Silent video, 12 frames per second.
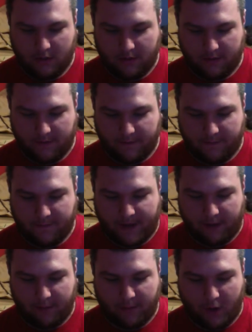the
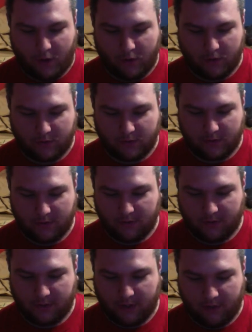final pose.
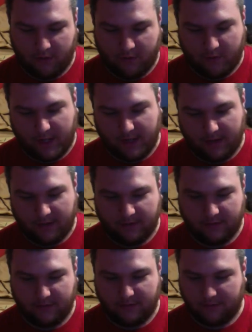Kyro Red.
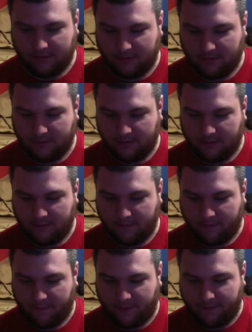
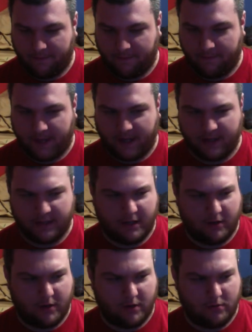The Fanged
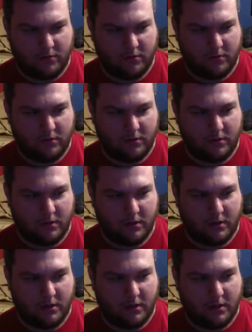Hero?
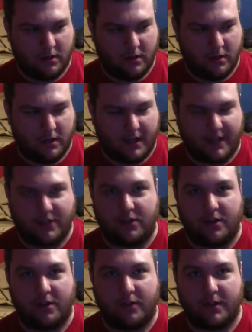I should
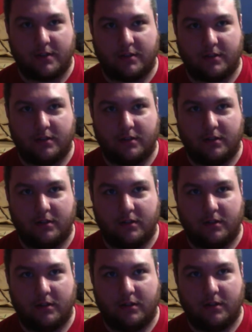know this.
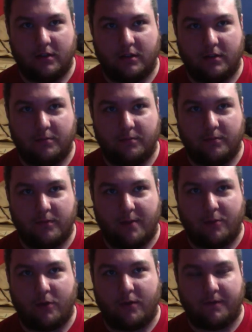I'm
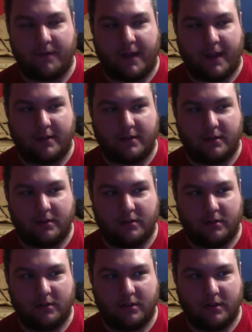going Fanged.
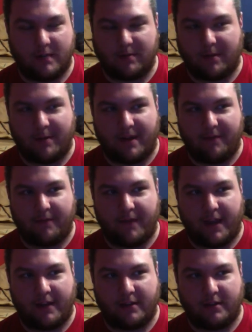That's probably not
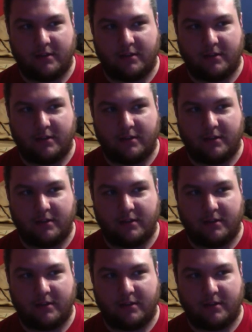Fanged.